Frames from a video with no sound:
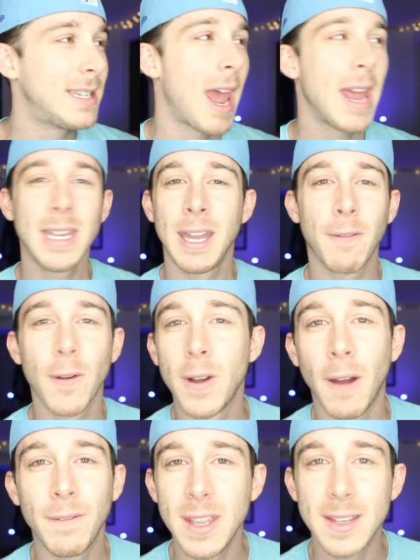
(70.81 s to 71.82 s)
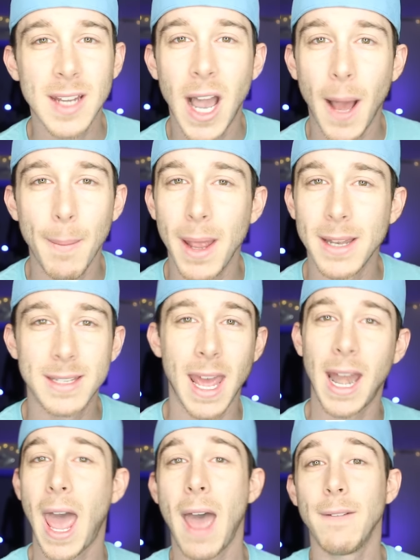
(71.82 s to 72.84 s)
10 different of these comments
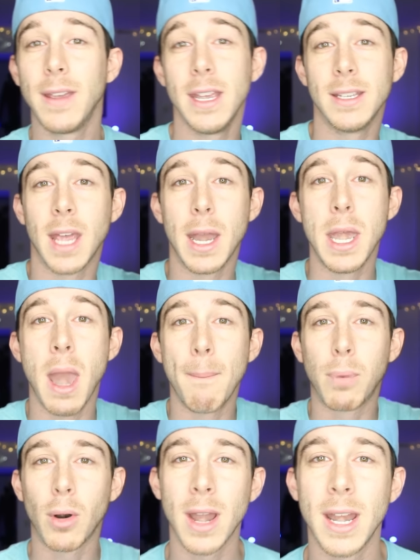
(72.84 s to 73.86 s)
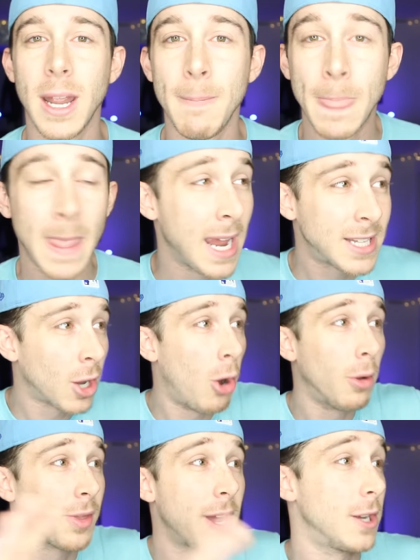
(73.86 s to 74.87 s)
that have his number in it. It's a
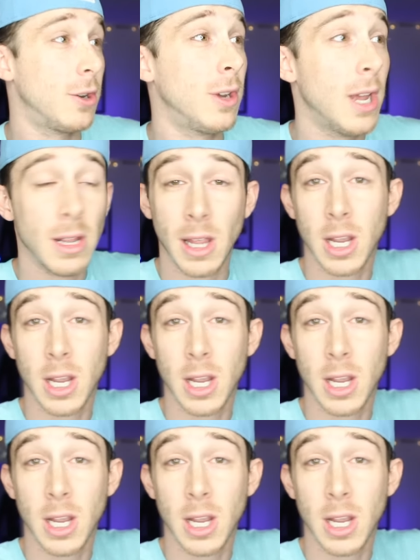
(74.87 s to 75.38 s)
whole thing, dude.